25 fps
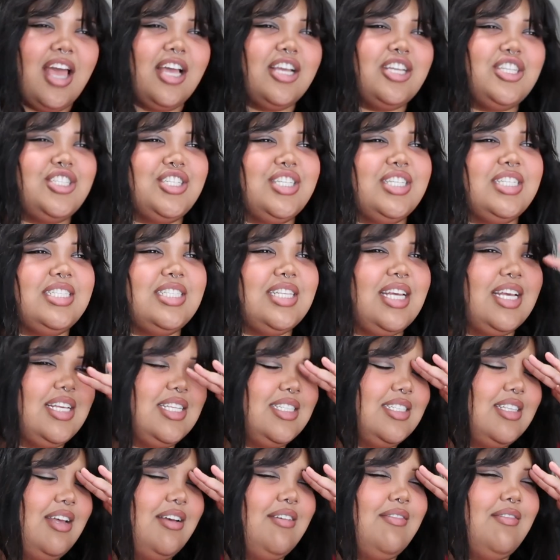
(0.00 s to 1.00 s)
She
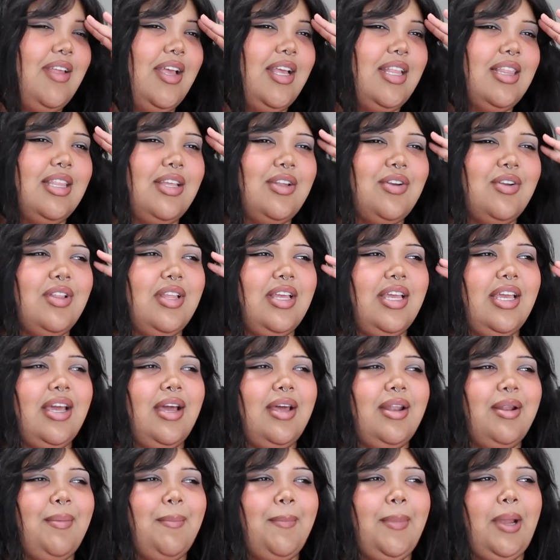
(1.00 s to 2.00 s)
says of like literally
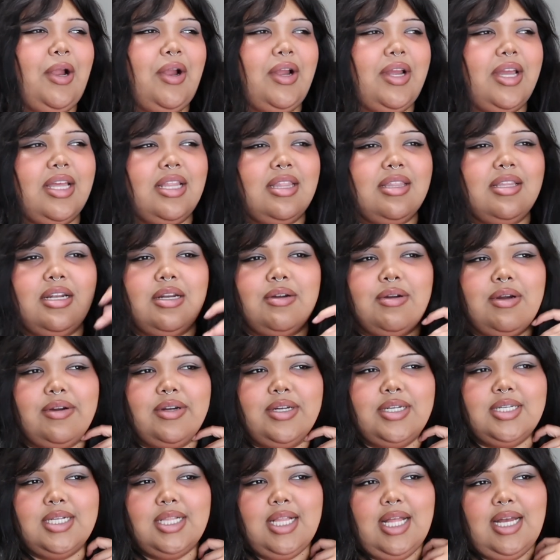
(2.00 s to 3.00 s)
an American
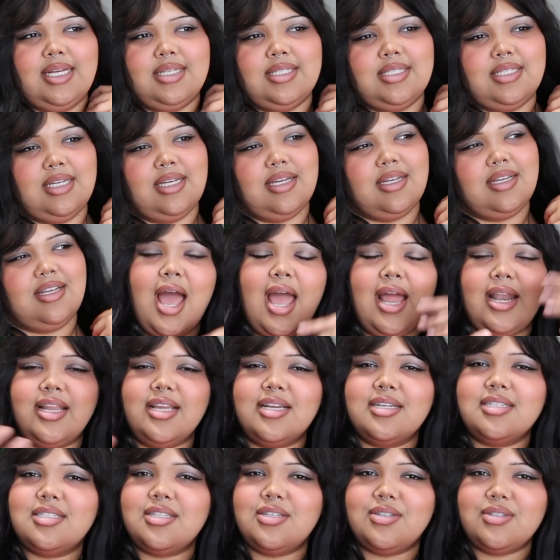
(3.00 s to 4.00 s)
literary classic. Any
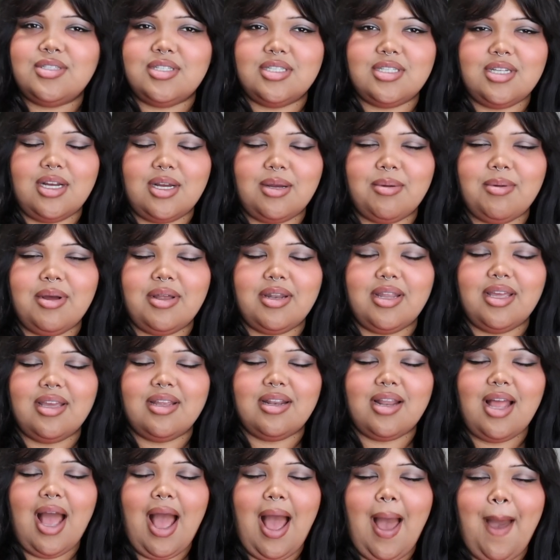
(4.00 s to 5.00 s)
excuse to talk about
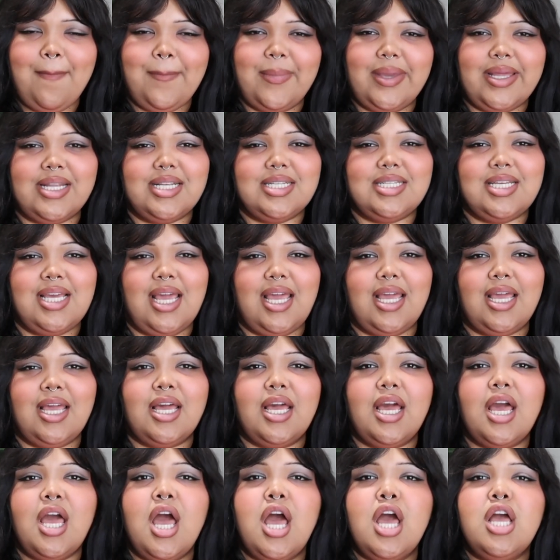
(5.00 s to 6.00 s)
it, I'm gonna take.